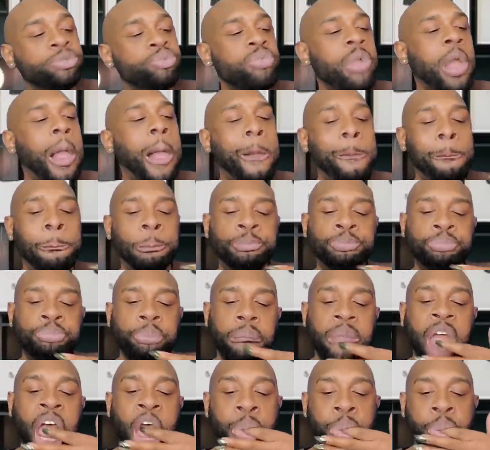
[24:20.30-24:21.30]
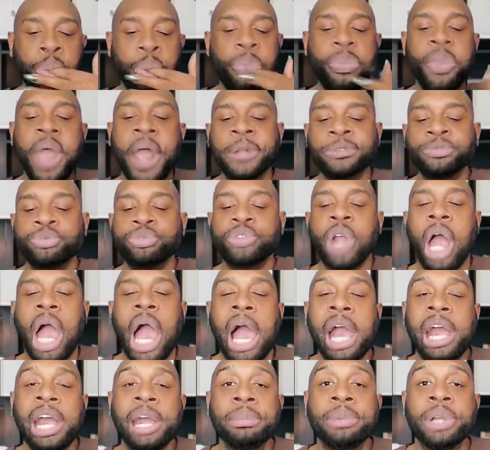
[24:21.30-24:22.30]
mm.
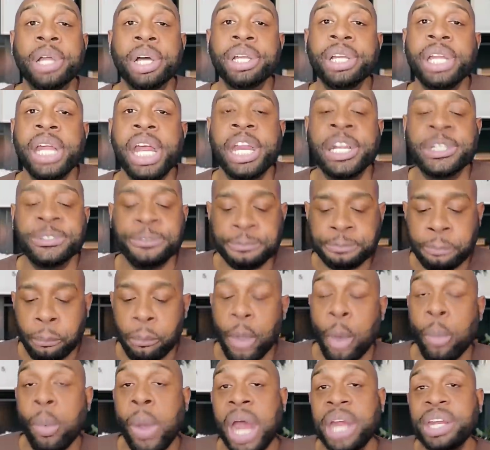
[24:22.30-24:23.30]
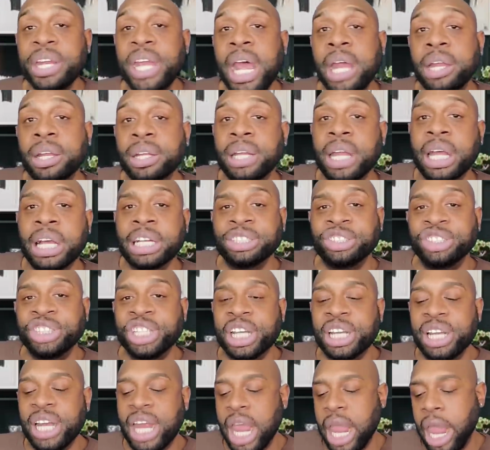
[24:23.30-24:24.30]
I keep looking at it. Right now, it look like a
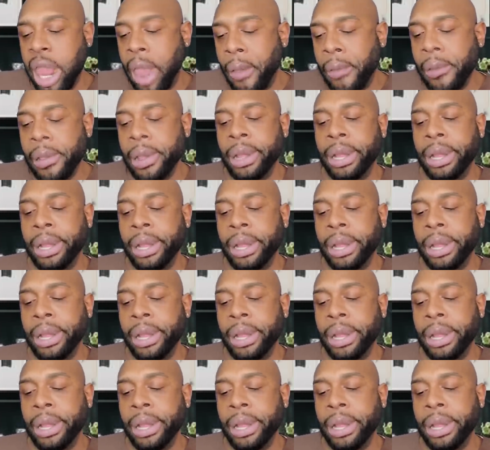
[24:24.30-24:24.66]
chicken egg.